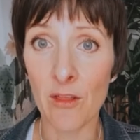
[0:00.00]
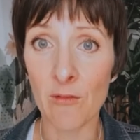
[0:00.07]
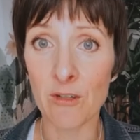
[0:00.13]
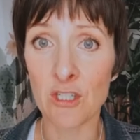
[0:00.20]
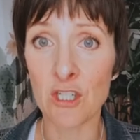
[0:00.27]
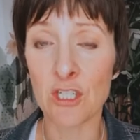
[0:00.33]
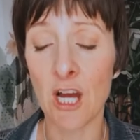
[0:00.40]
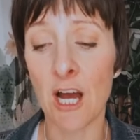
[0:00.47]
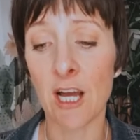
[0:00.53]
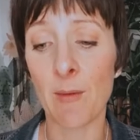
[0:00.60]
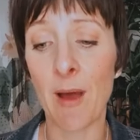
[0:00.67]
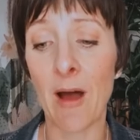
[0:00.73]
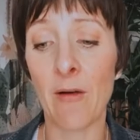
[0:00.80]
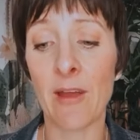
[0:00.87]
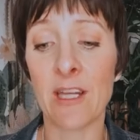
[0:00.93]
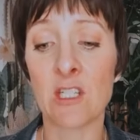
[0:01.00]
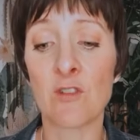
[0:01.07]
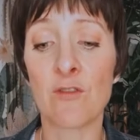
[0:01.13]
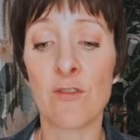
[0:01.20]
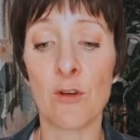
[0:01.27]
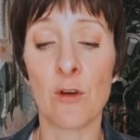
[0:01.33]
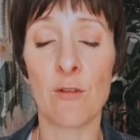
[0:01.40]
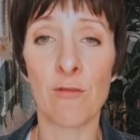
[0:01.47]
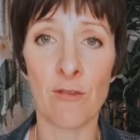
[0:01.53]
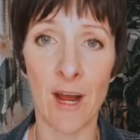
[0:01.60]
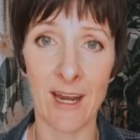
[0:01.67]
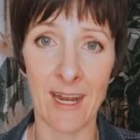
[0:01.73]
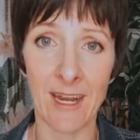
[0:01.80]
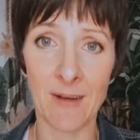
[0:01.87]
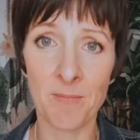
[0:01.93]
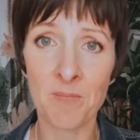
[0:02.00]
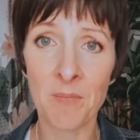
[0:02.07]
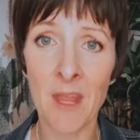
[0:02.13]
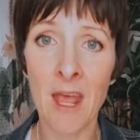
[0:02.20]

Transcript: that we should talk about is food fretting.